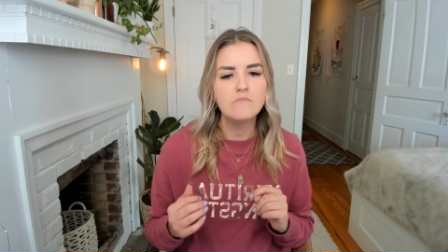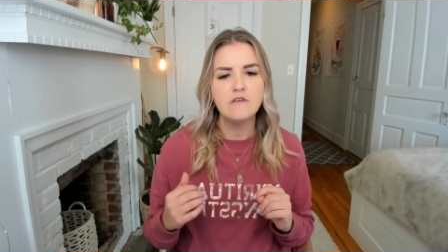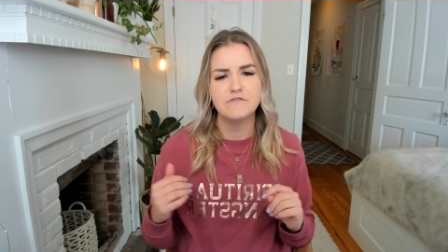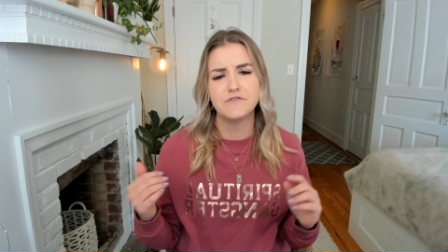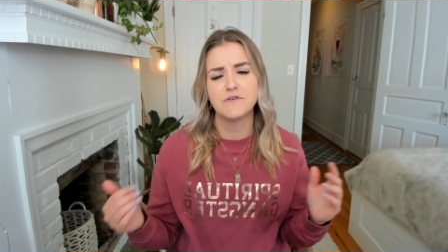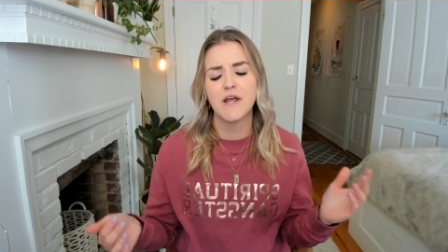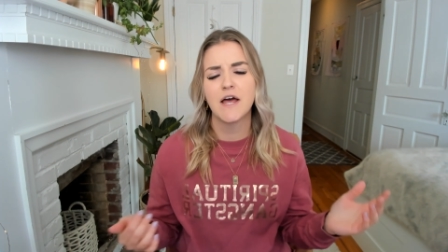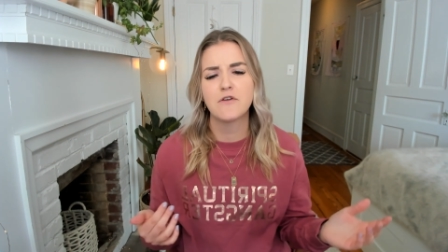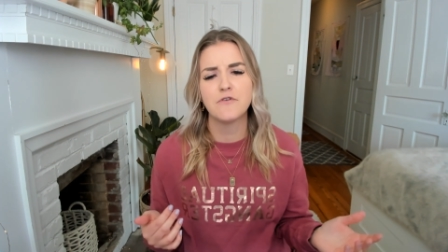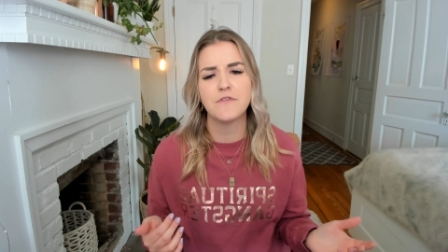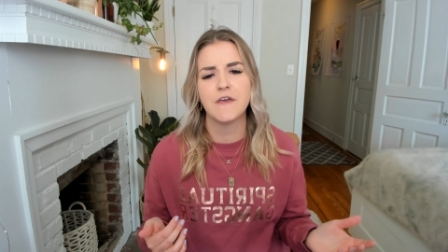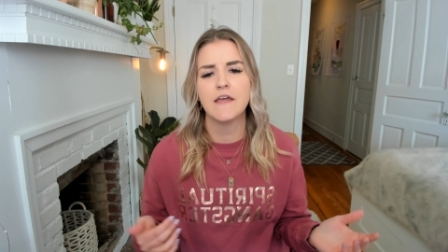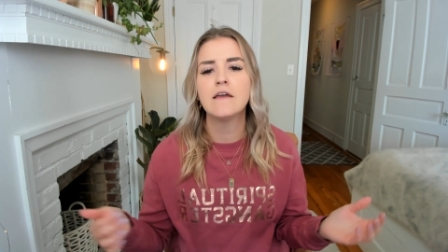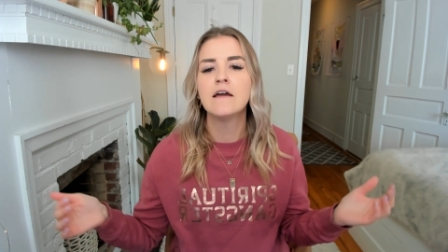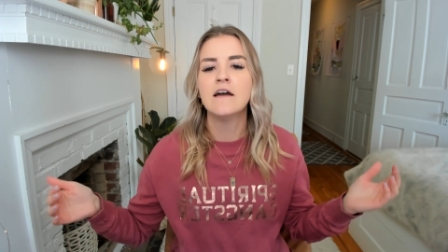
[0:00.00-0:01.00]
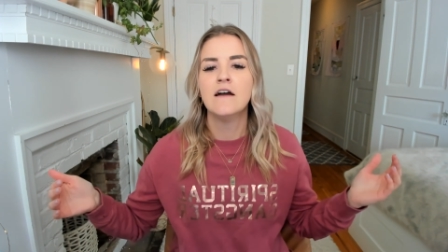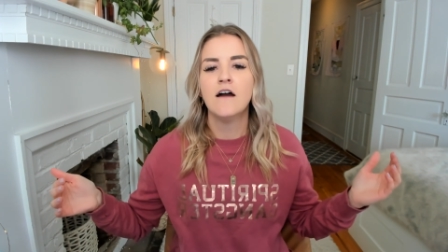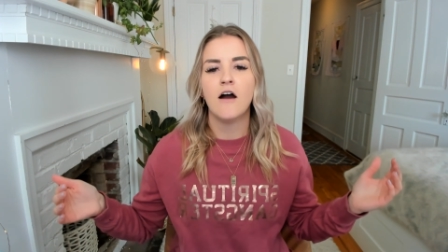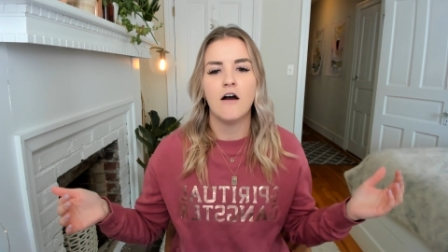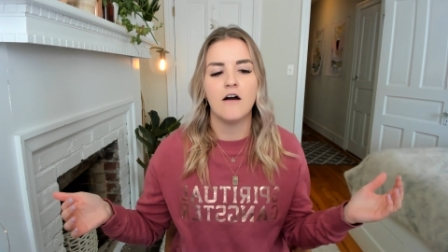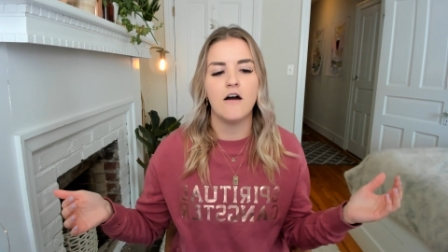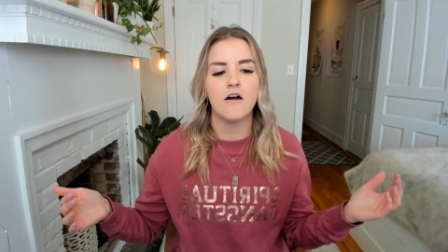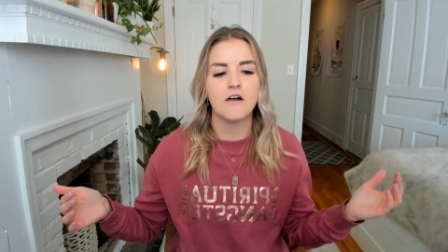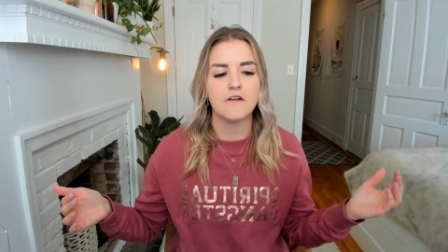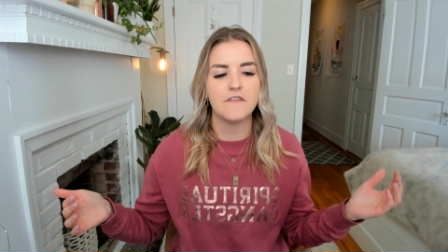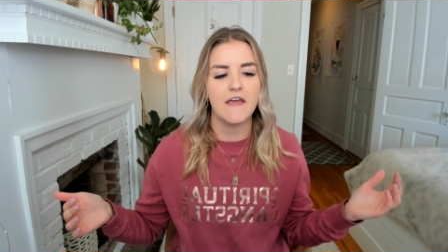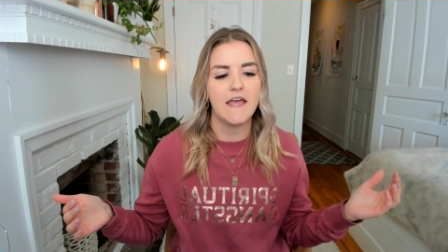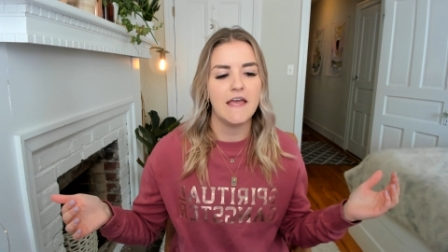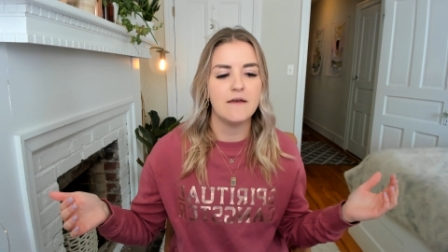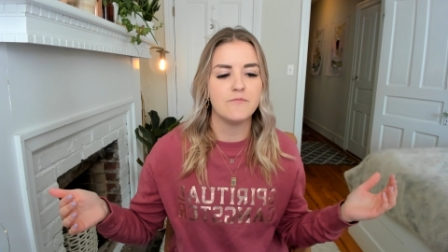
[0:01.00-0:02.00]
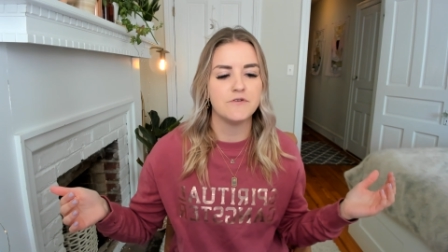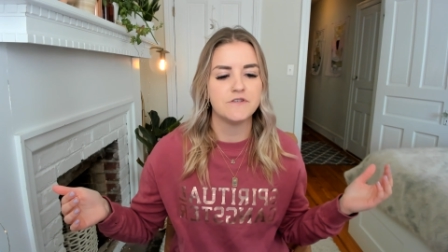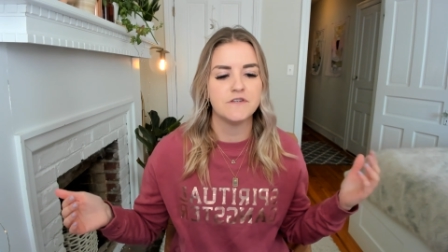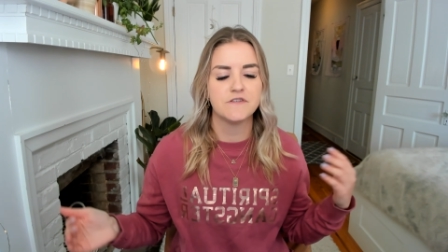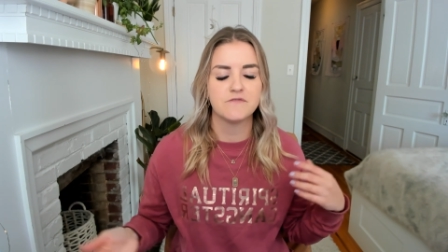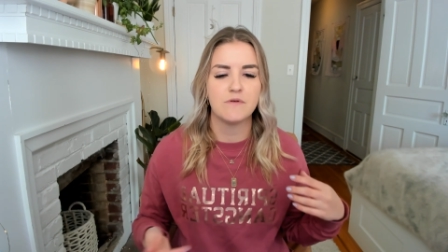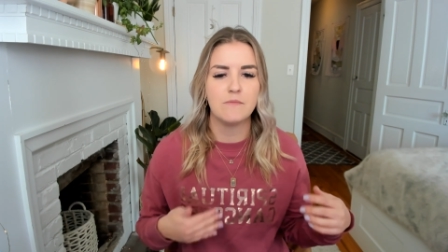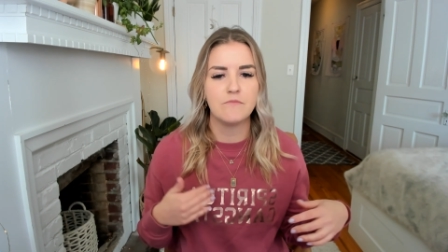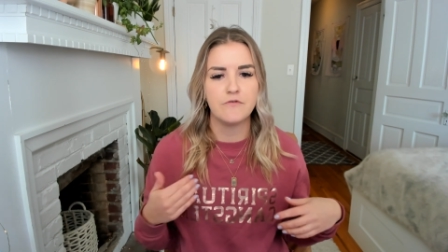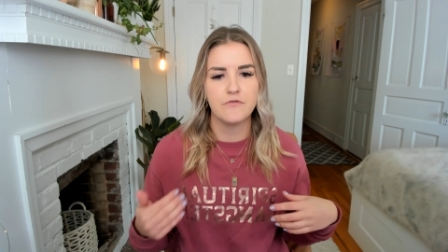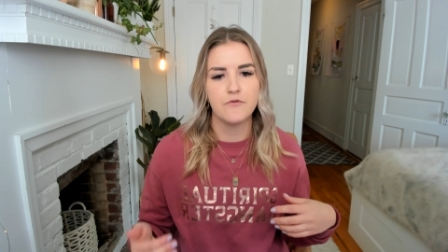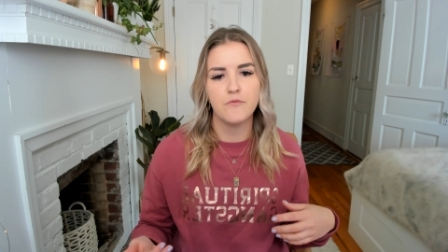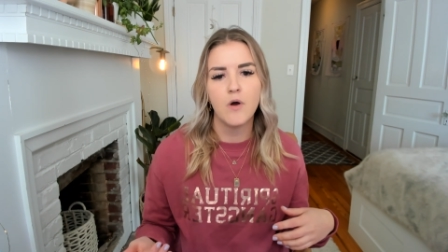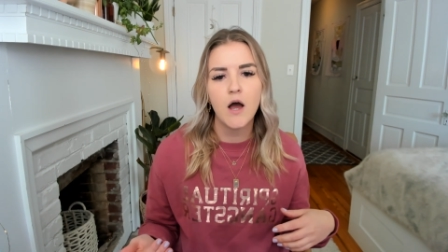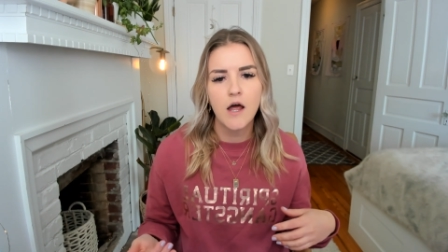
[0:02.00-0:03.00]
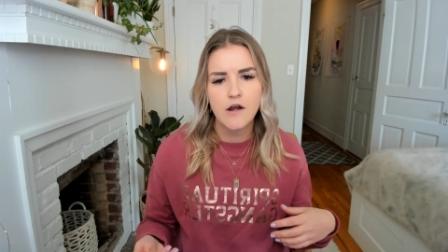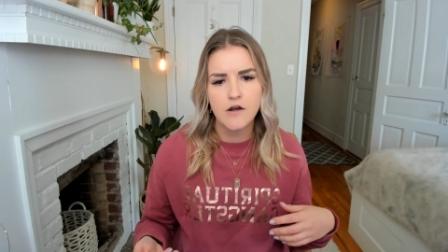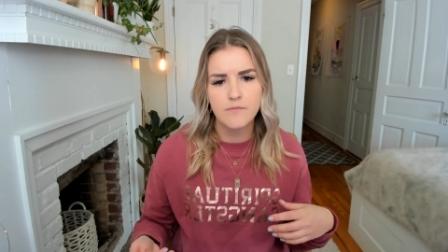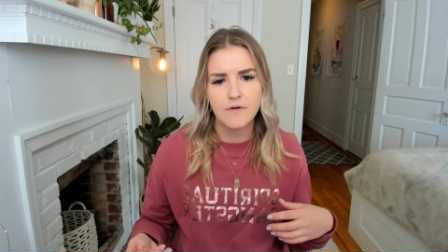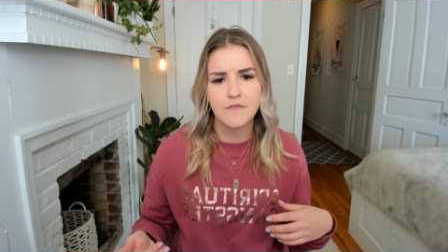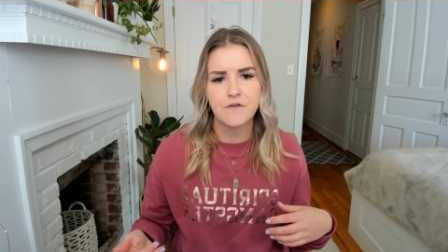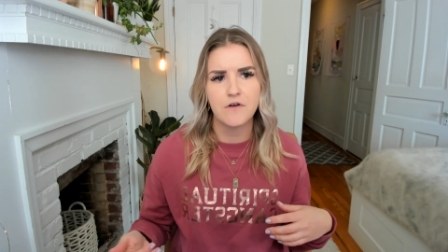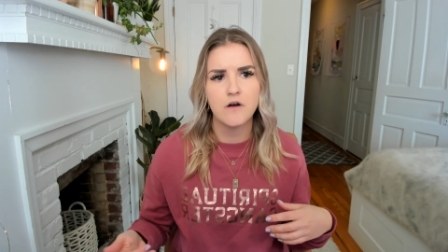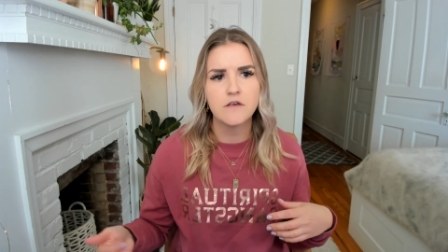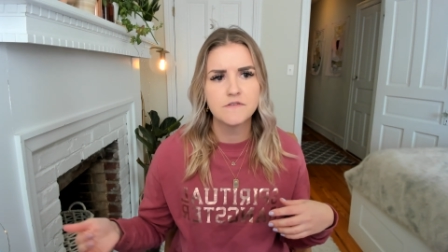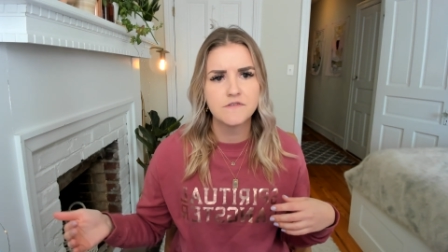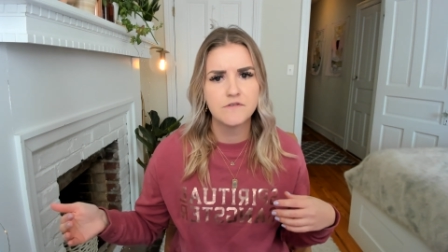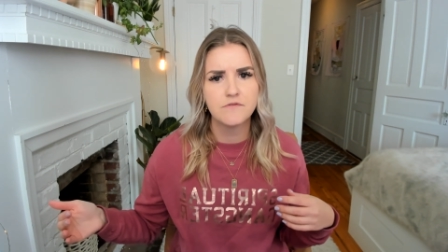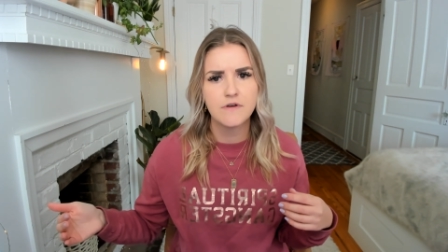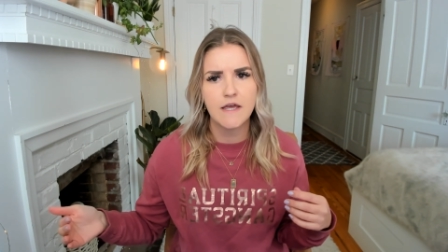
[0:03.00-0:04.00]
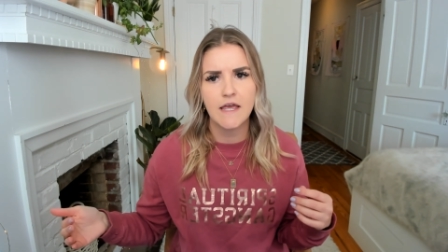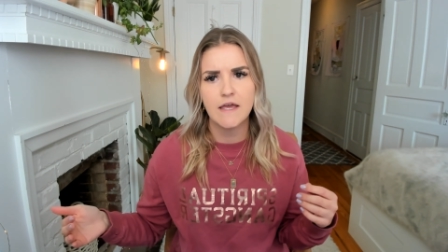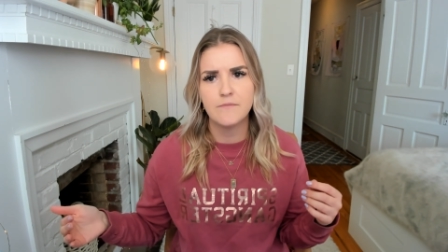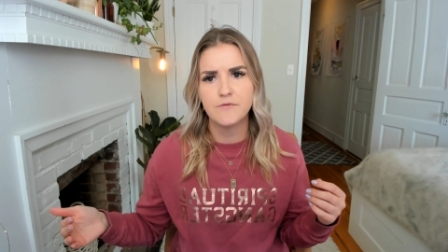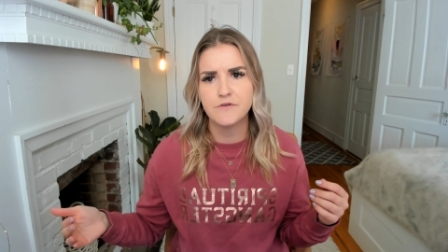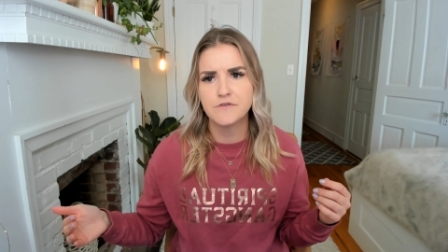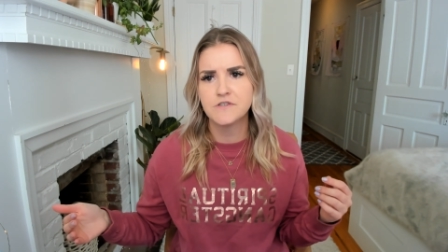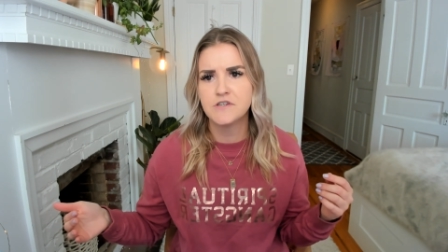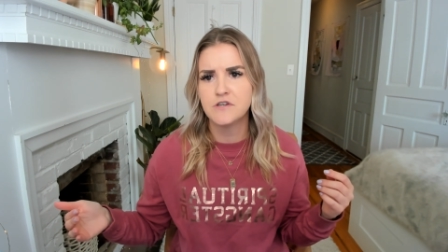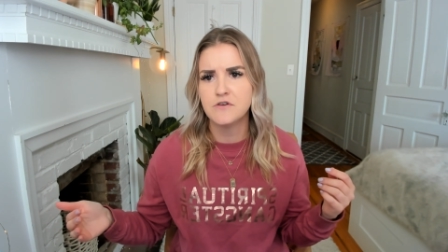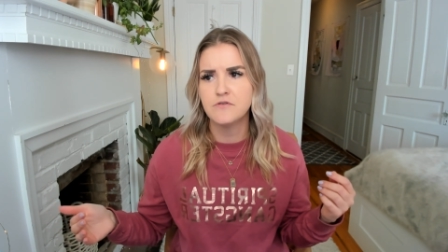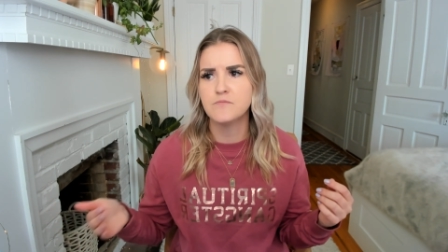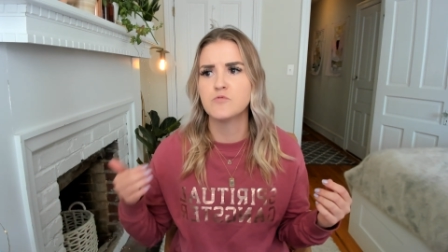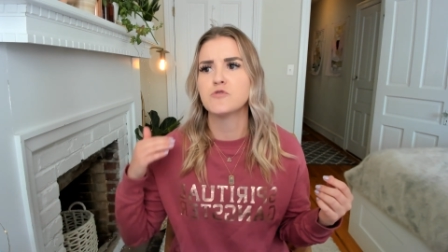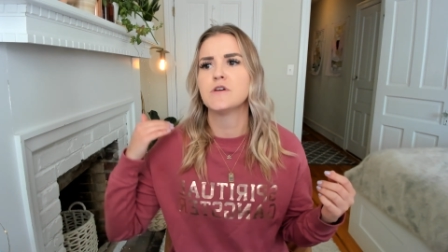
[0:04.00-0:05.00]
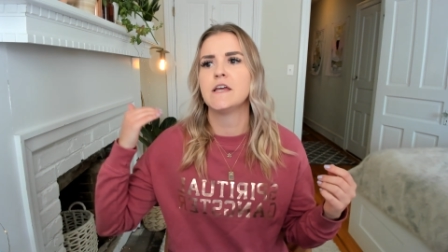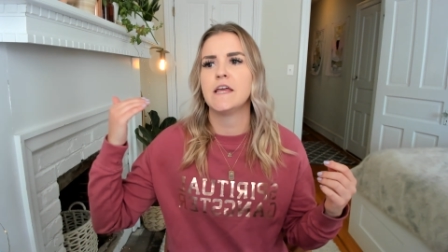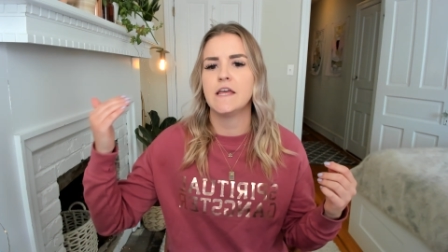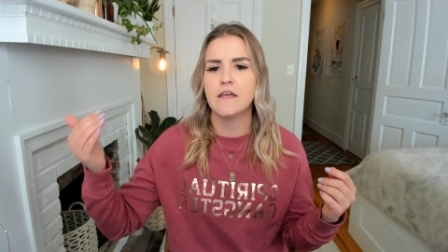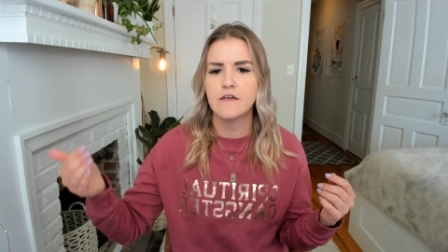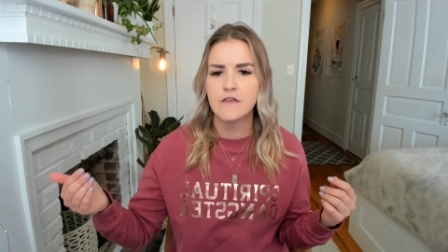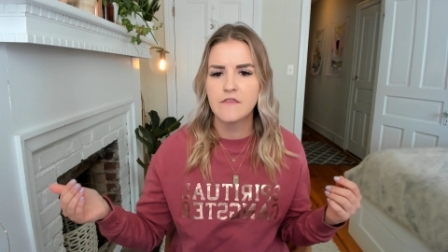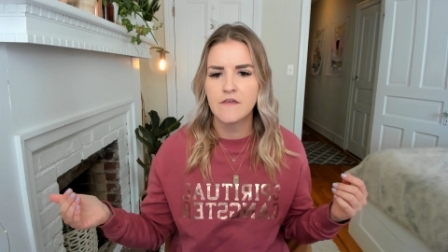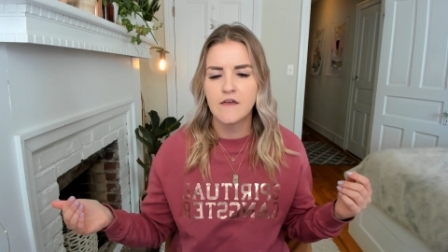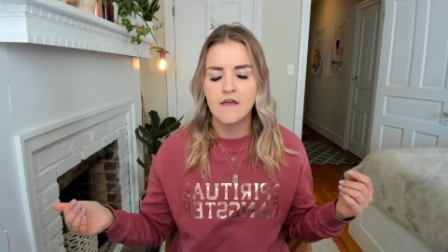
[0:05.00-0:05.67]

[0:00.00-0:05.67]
So not only are they able to swim through the water, but they're also able to breathe.